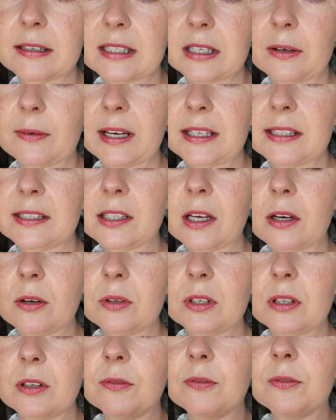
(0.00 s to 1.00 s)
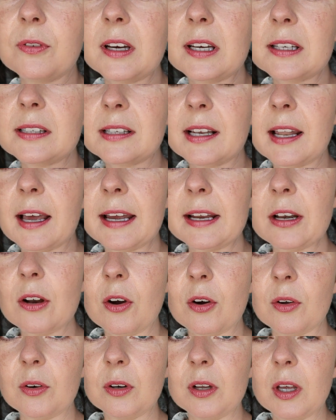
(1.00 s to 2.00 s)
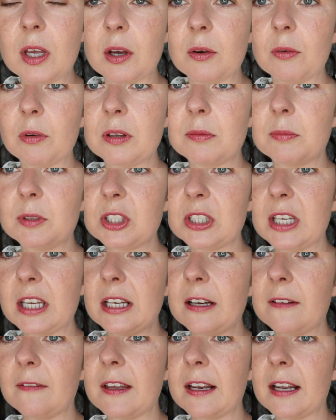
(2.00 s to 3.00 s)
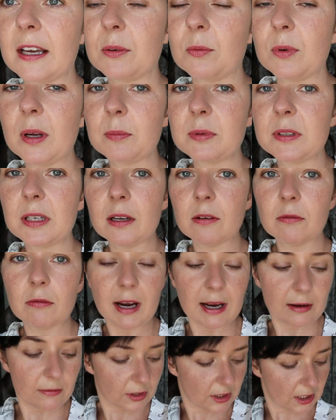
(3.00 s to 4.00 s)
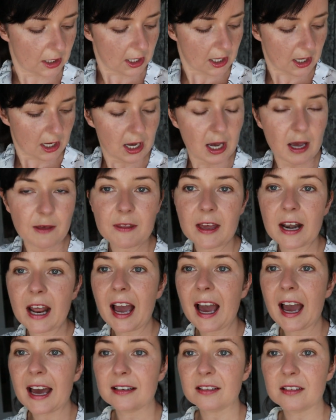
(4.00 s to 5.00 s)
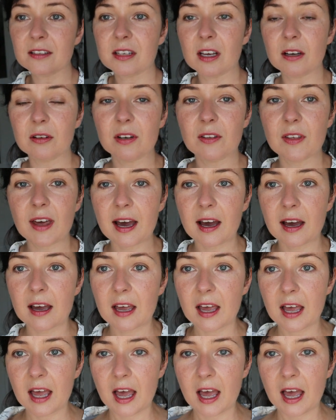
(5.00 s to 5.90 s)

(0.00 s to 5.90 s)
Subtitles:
So I sewed the first line on with machine, and then I whipped it around, and then I hand sewed that.